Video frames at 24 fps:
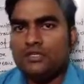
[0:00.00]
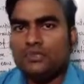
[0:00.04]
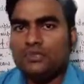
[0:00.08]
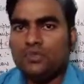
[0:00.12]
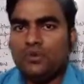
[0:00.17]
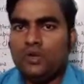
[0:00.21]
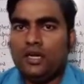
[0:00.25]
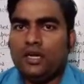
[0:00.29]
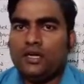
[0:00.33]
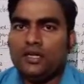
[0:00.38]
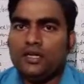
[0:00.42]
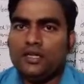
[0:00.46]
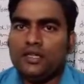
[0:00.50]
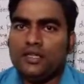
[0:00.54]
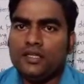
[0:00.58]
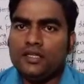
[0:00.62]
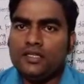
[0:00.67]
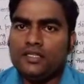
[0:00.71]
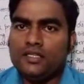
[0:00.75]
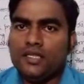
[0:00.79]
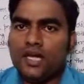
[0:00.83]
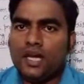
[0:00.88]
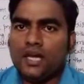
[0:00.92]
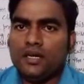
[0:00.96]
So let
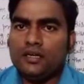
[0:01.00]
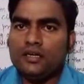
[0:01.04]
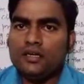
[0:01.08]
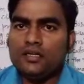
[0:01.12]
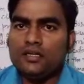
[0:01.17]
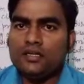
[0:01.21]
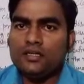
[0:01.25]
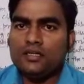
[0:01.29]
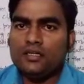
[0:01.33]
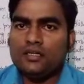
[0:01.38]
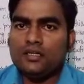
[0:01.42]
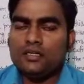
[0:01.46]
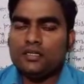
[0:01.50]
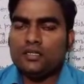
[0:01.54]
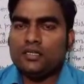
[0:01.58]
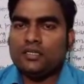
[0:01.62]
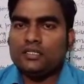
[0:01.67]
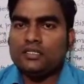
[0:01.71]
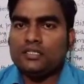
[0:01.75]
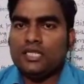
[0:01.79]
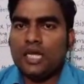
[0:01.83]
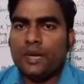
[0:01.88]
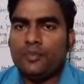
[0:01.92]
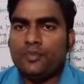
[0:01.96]
us start
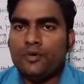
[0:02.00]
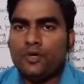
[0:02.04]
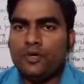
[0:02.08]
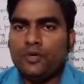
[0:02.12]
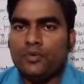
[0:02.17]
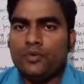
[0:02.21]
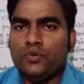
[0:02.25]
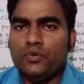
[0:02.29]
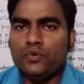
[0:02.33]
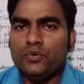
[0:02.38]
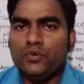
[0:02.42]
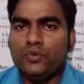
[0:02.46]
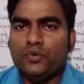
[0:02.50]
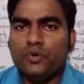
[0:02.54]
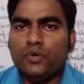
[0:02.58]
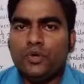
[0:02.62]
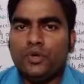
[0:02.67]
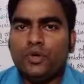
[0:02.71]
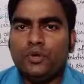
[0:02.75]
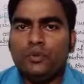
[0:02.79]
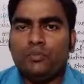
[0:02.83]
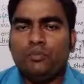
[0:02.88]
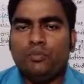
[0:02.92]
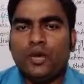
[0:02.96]
the chapter
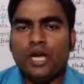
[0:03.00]
2,